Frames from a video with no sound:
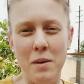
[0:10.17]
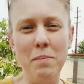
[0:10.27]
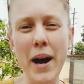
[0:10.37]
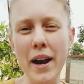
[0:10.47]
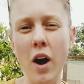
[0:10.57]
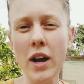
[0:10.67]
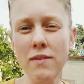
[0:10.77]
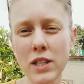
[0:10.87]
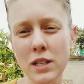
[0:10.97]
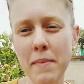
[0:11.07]
But I'll give
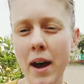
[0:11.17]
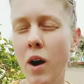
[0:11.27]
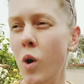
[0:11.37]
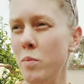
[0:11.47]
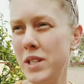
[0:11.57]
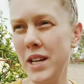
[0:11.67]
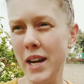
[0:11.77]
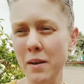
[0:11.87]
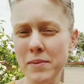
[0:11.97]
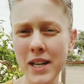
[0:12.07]
you some
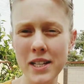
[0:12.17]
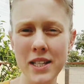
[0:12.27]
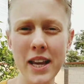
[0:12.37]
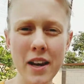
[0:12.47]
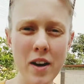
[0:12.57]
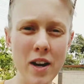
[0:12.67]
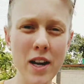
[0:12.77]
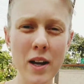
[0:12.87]
homestead updates later.